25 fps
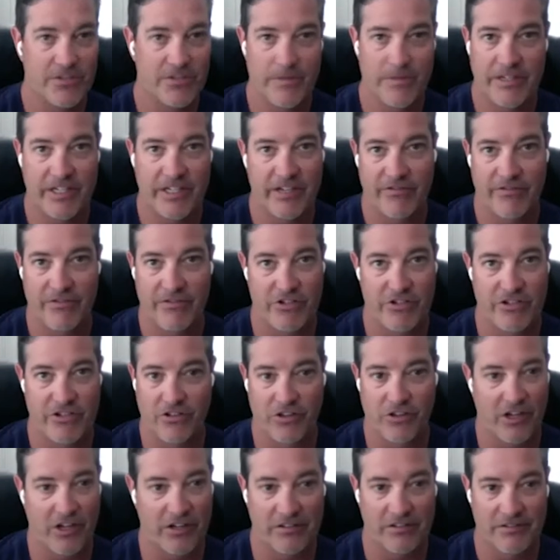mm. it's been done for
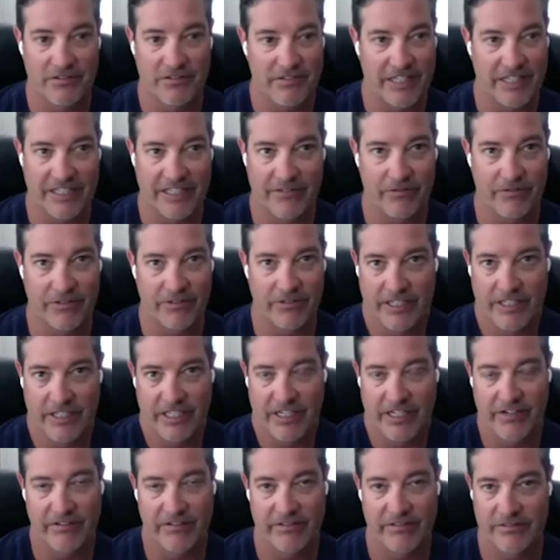so long. Like you
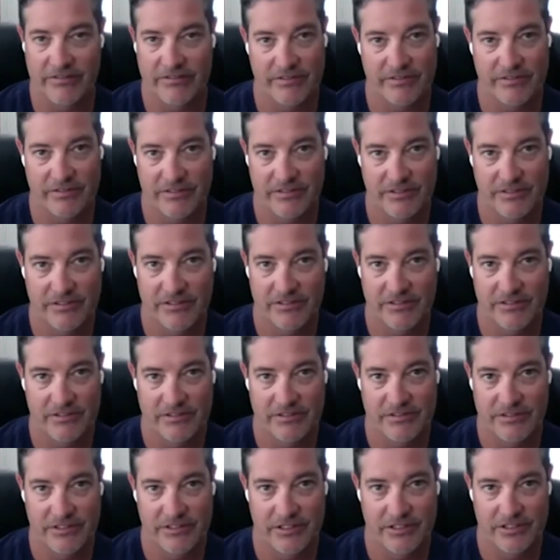know,
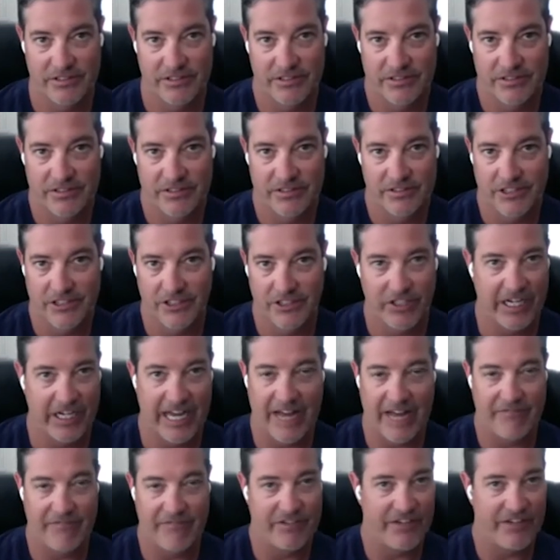you can
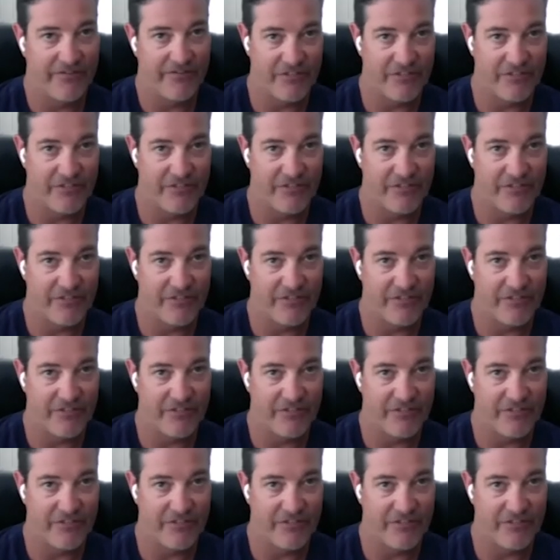have